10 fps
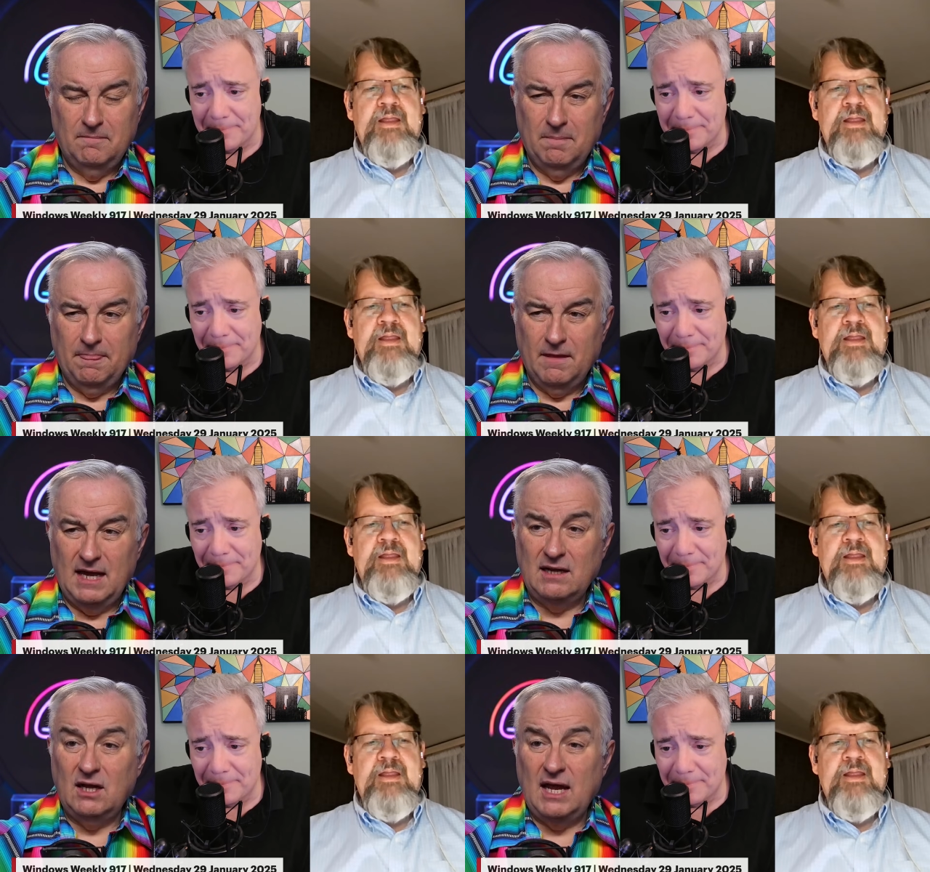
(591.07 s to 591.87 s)
Speaker 1: but
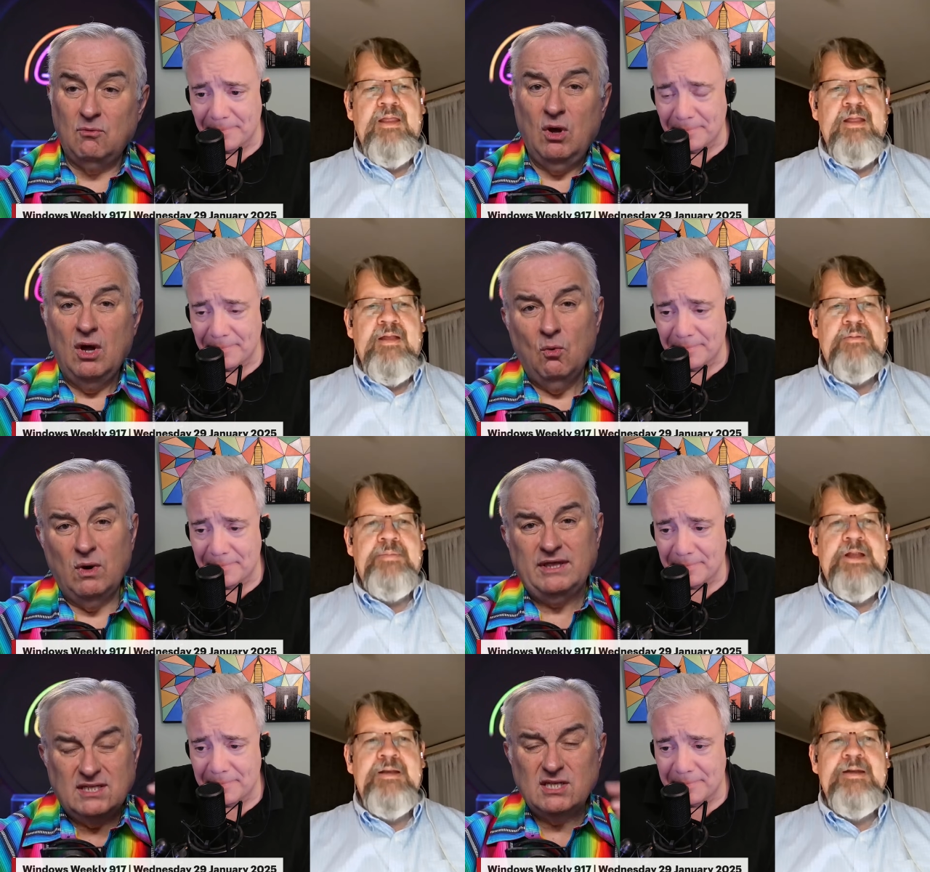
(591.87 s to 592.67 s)
and, you know, we,
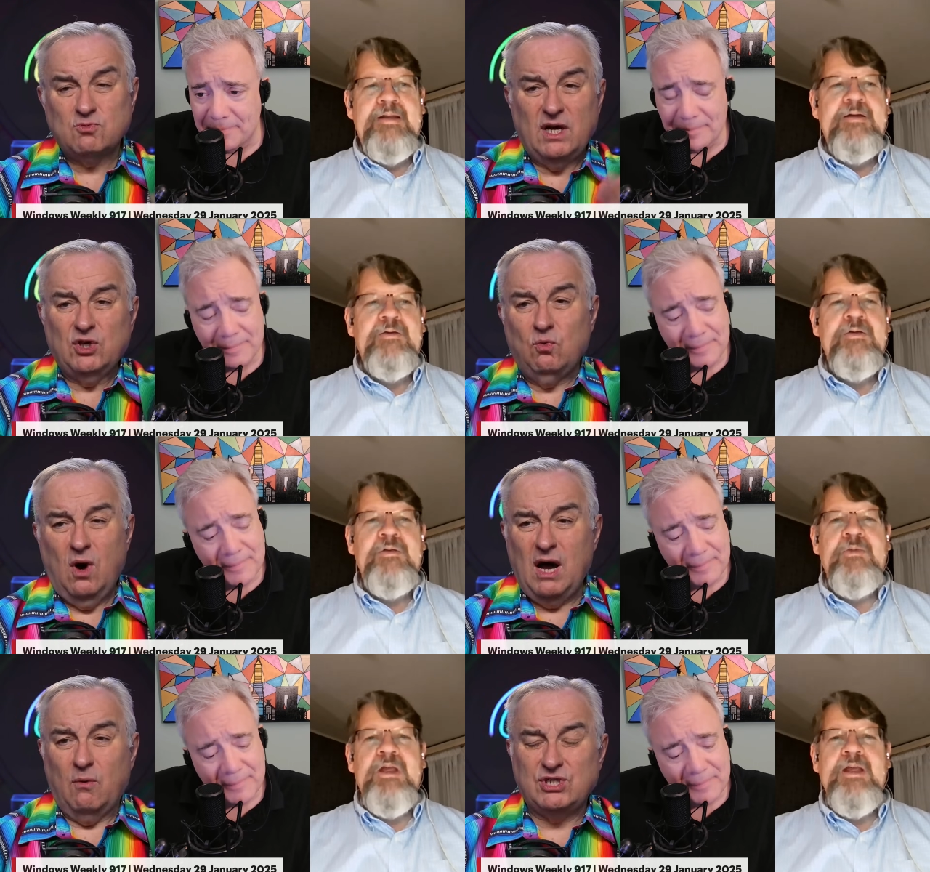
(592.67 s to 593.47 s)
what, this is what you
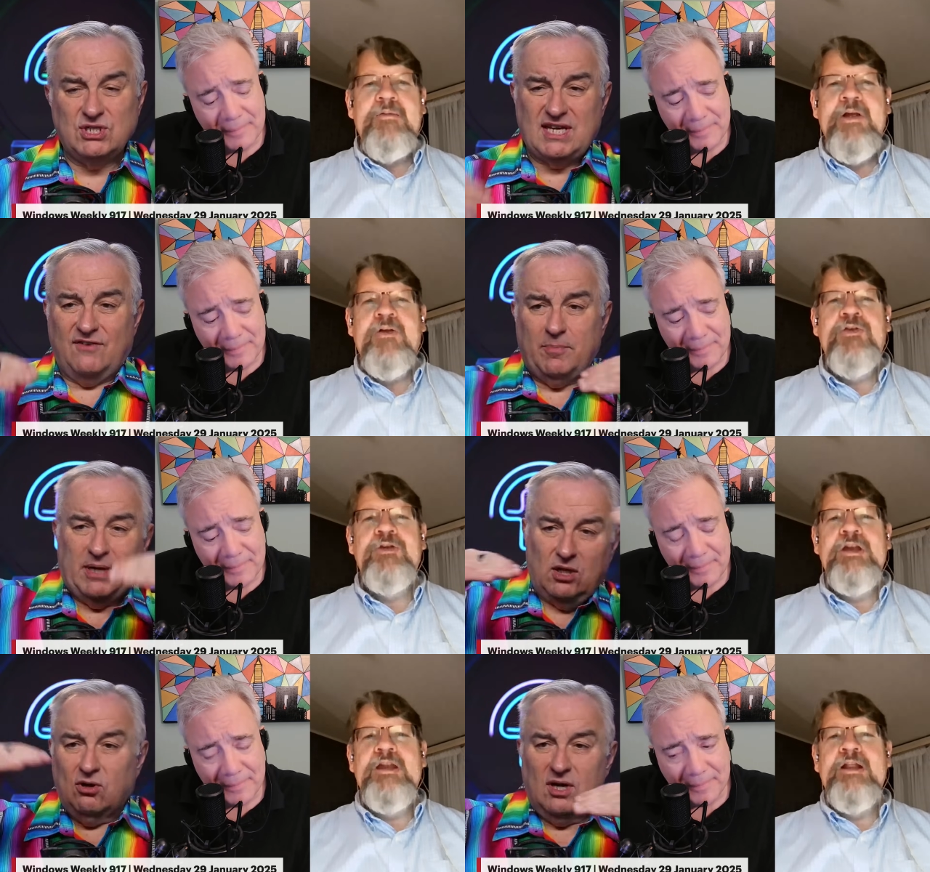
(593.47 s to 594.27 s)
want, know. which is
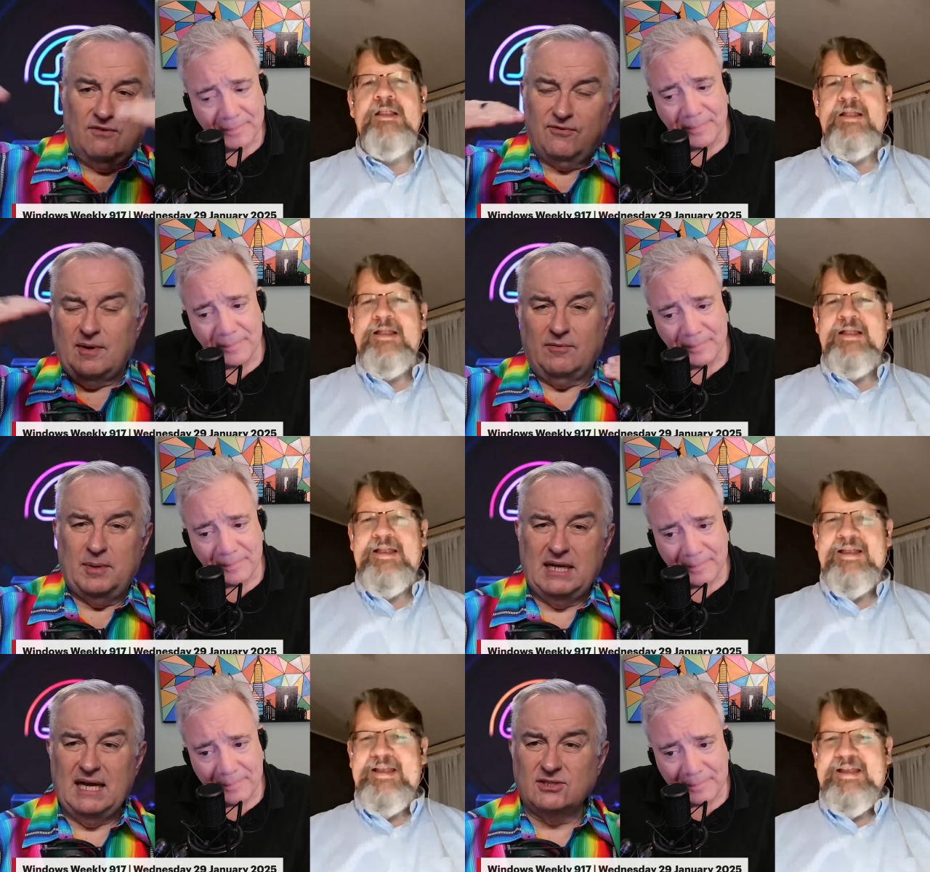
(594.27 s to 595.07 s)
everybody learning from
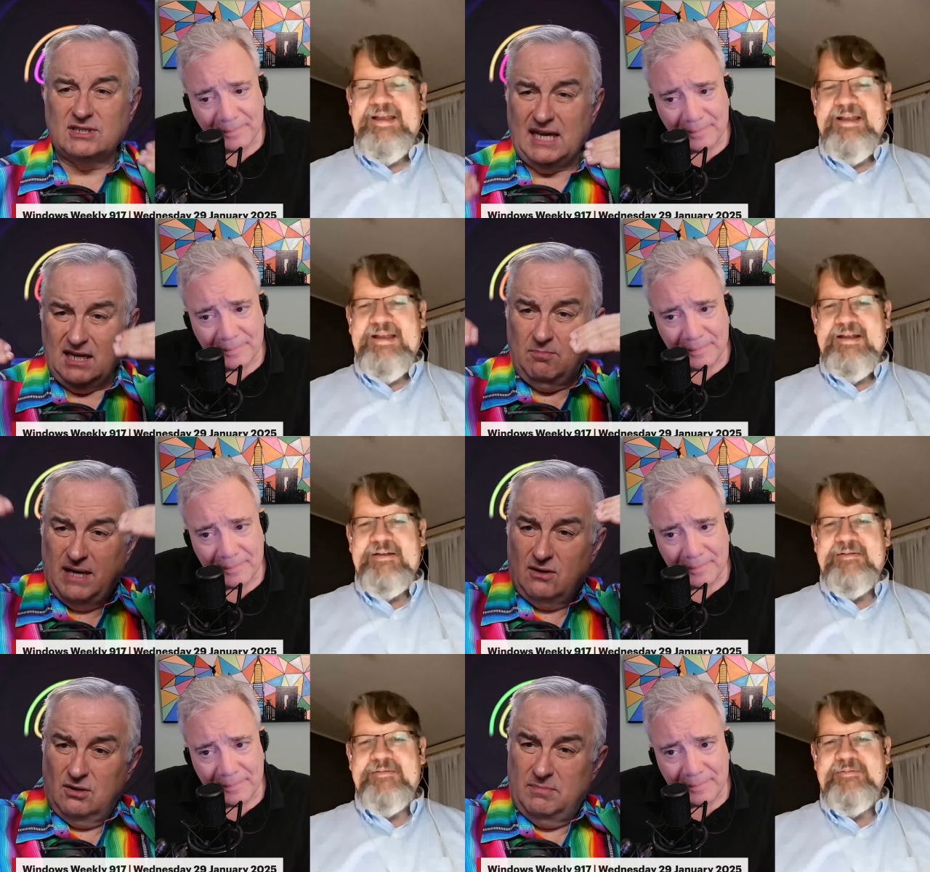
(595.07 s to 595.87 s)
everybody else, getting
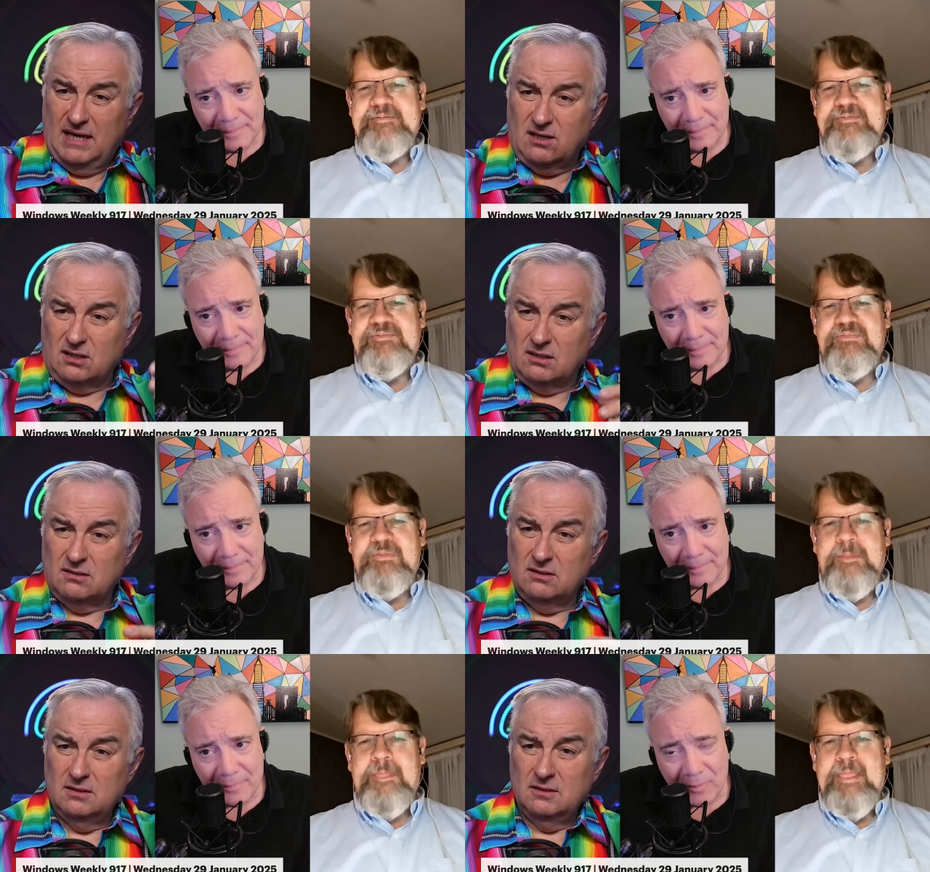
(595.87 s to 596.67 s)
better and better.
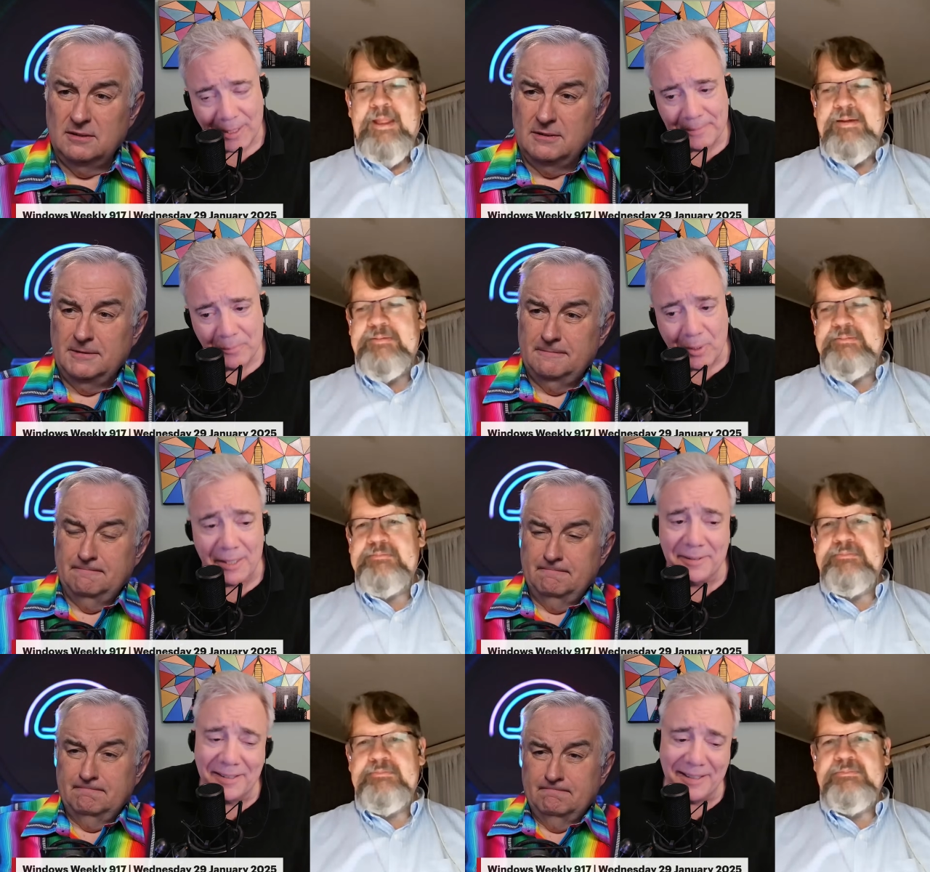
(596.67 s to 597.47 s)
Speaker 2: Right.
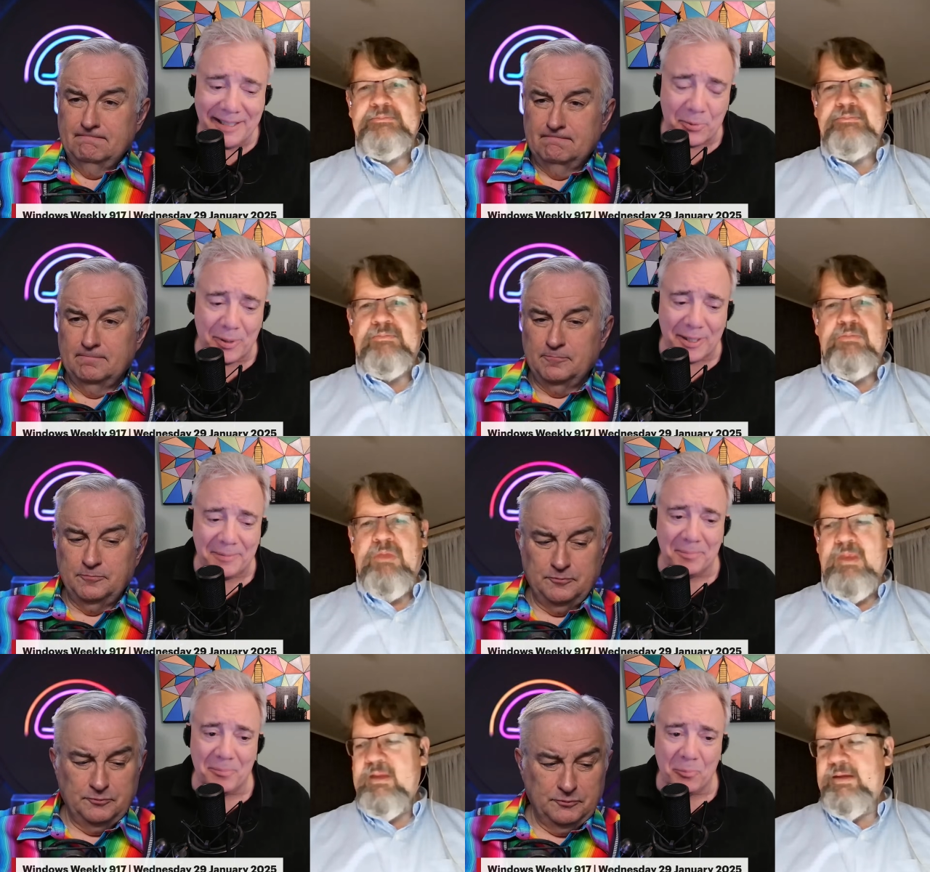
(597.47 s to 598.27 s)
Well, it's what
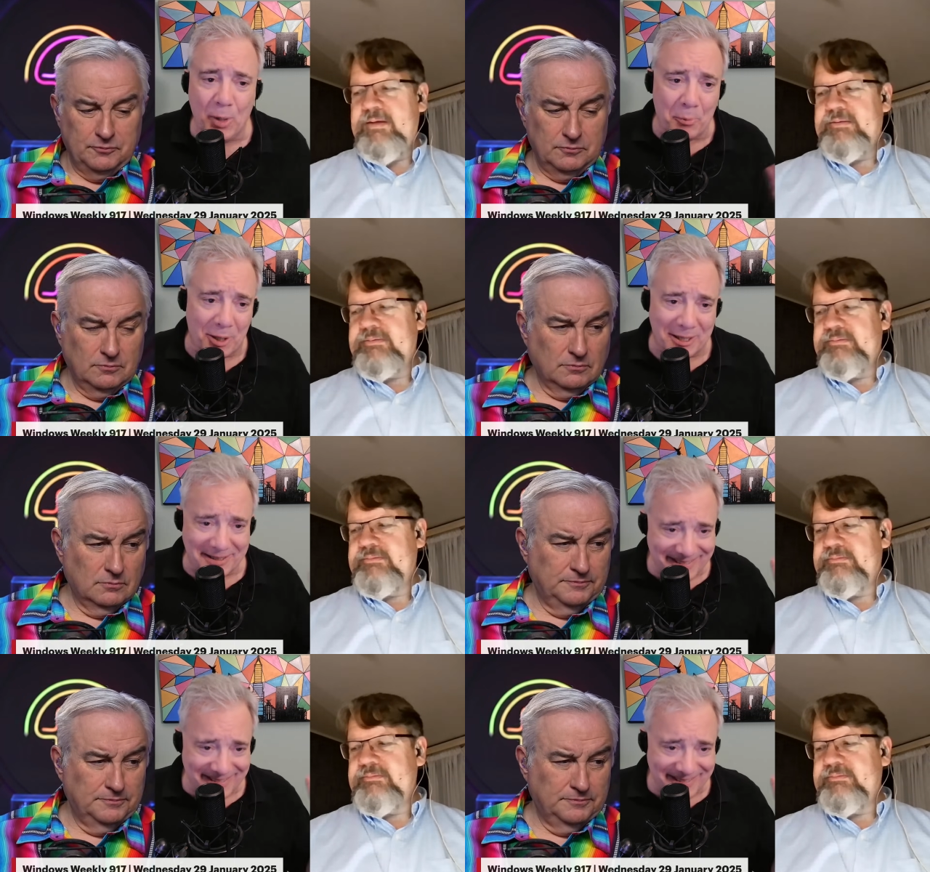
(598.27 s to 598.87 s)
we want,